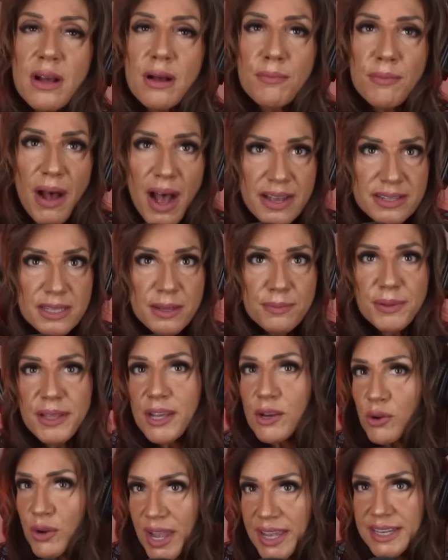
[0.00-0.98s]
possibly
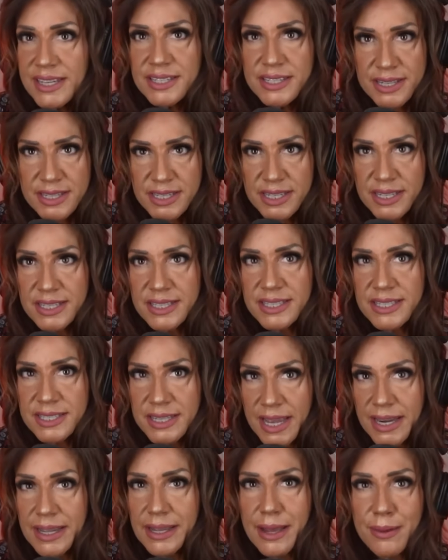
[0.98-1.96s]
creating distance,
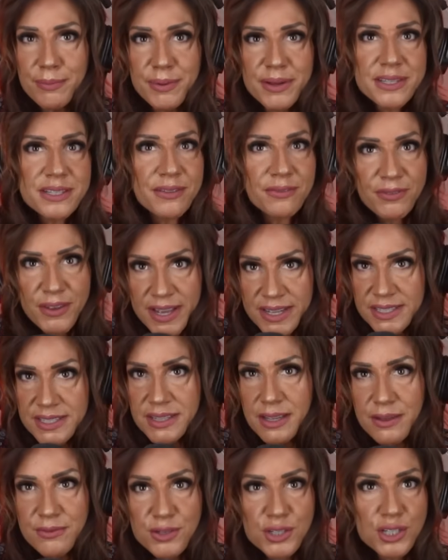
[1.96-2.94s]
setting up a defense
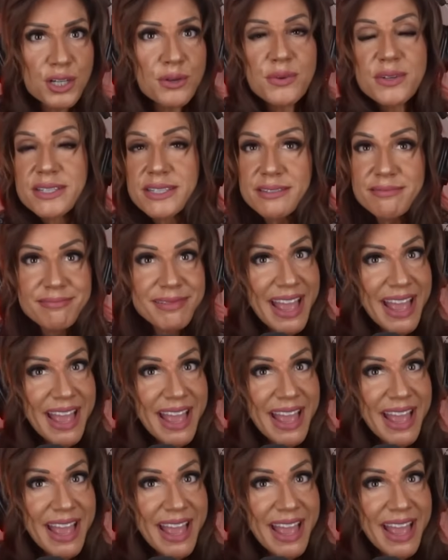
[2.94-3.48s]
of she was